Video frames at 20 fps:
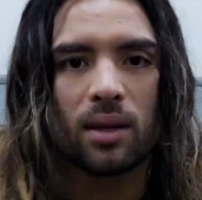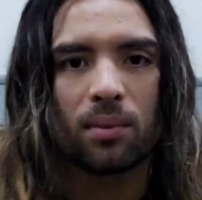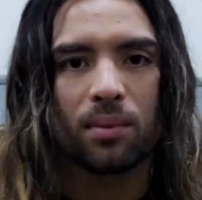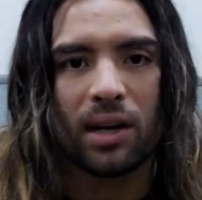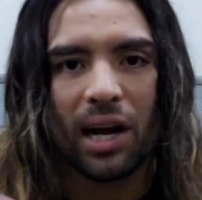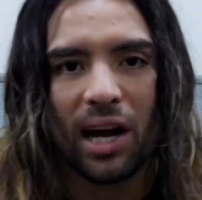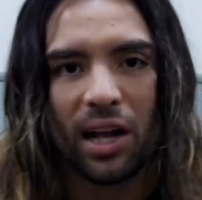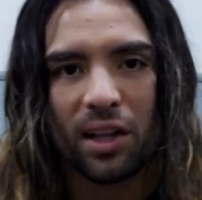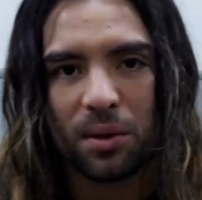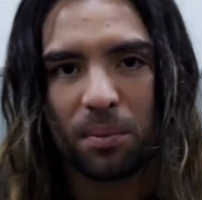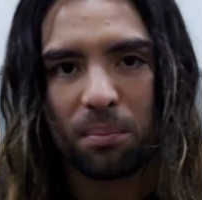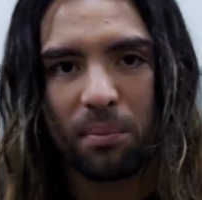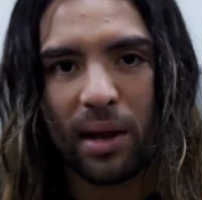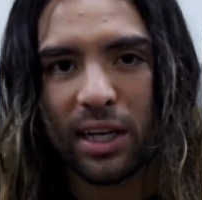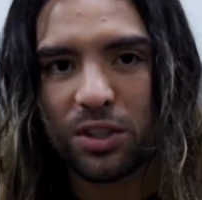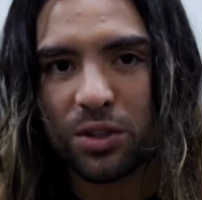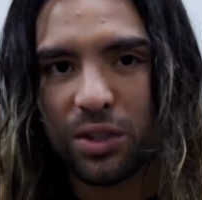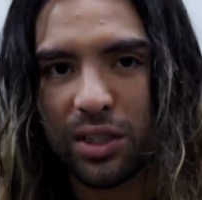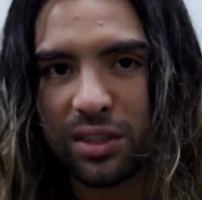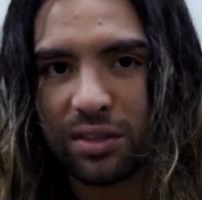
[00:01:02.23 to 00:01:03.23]
I'm Kyler
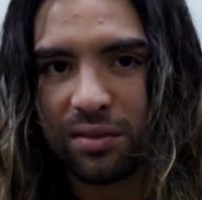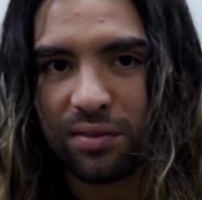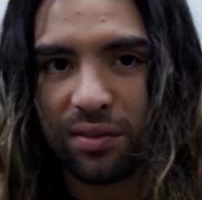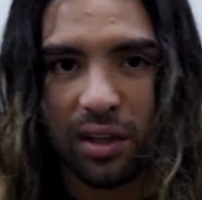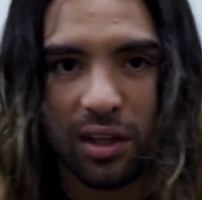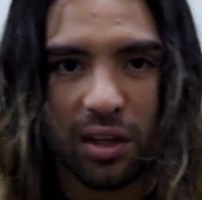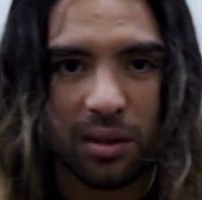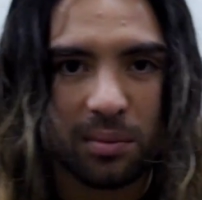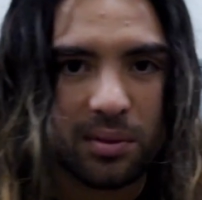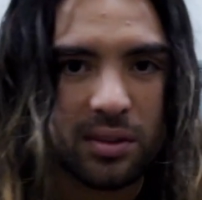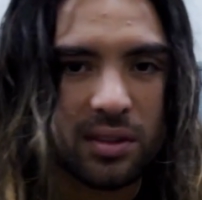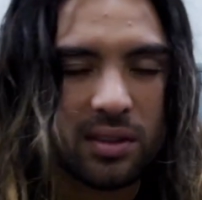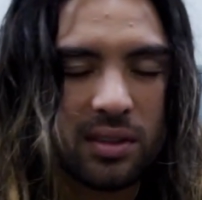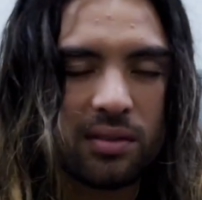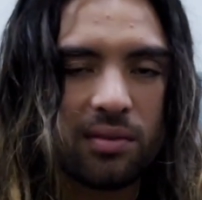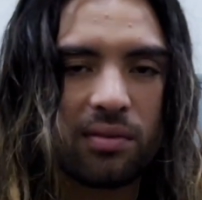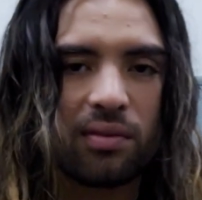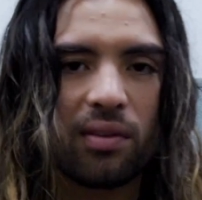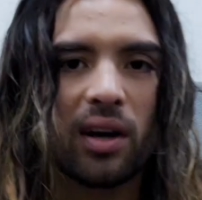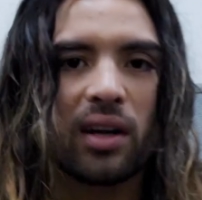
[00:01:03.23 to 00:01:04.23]
Matrix
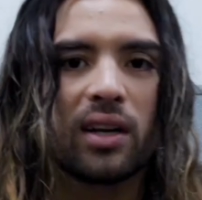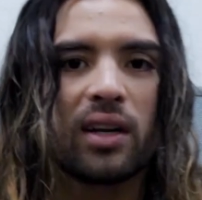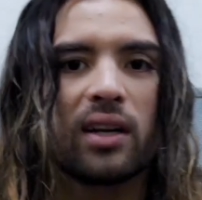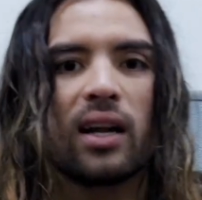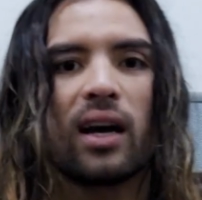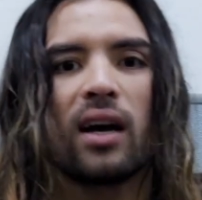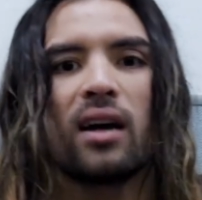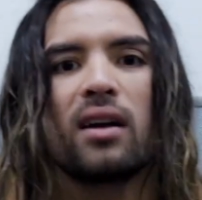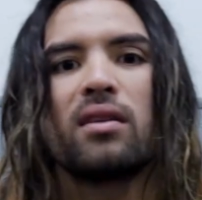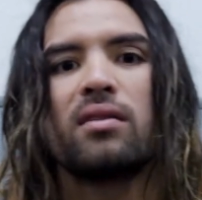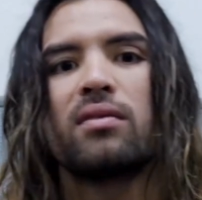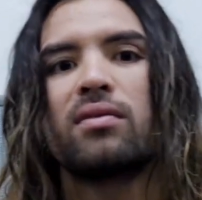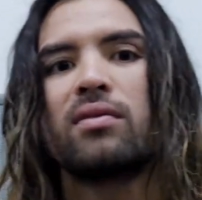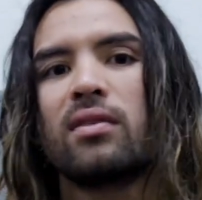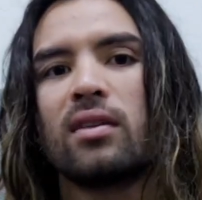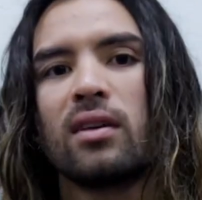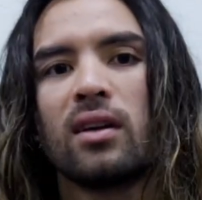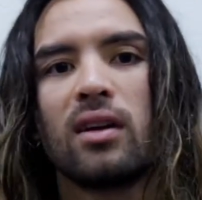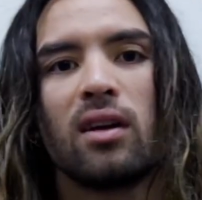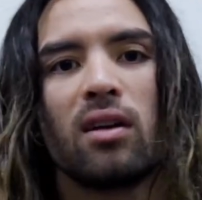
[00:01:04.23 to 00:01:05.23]
Phillips, fighting out of,
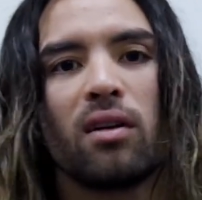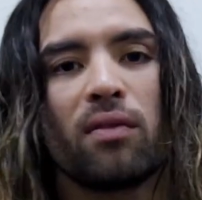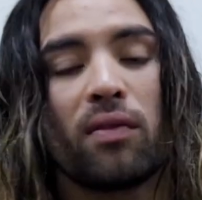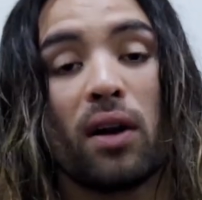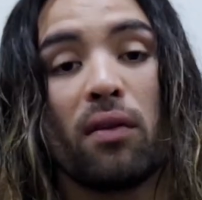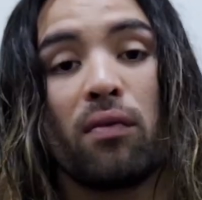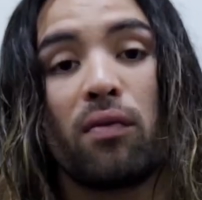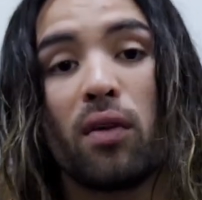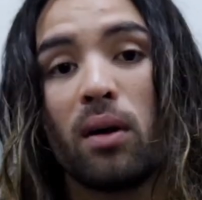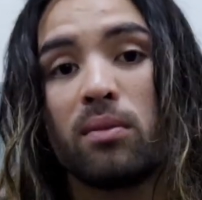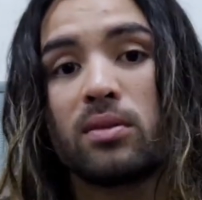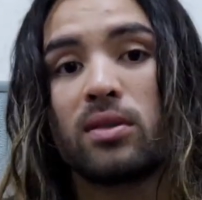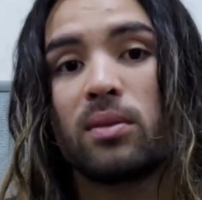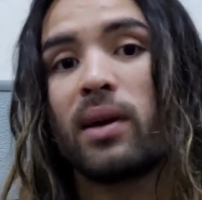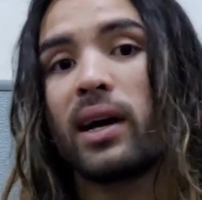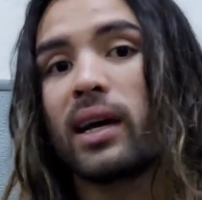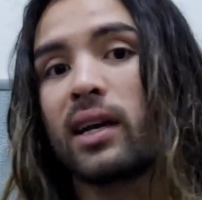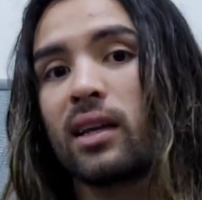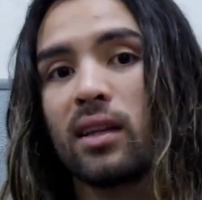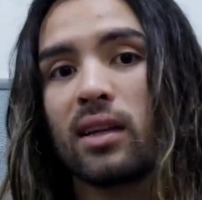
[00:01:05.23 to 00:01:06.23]
fighting from
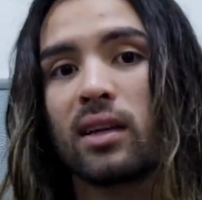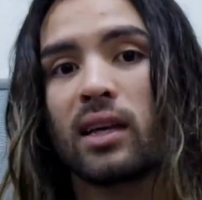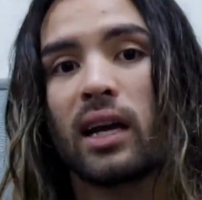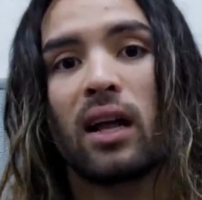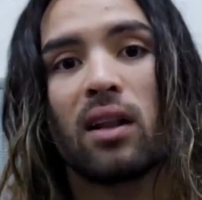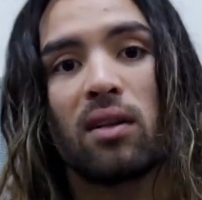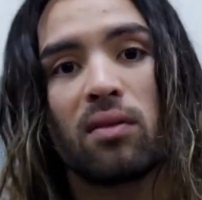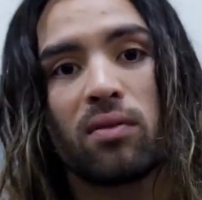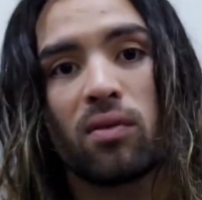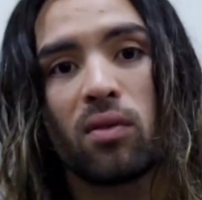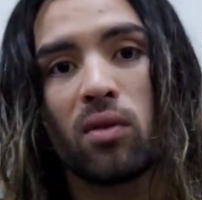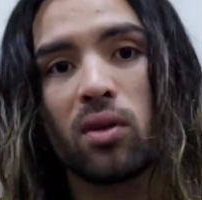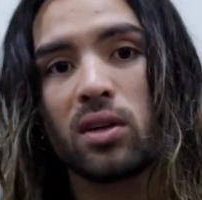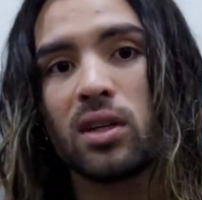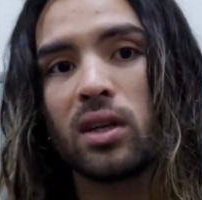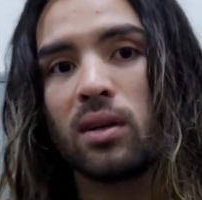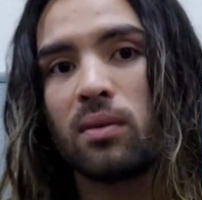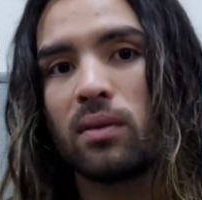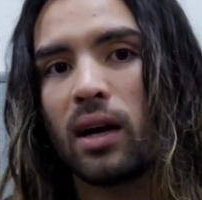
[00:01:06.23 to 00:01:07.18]
Temecula, California.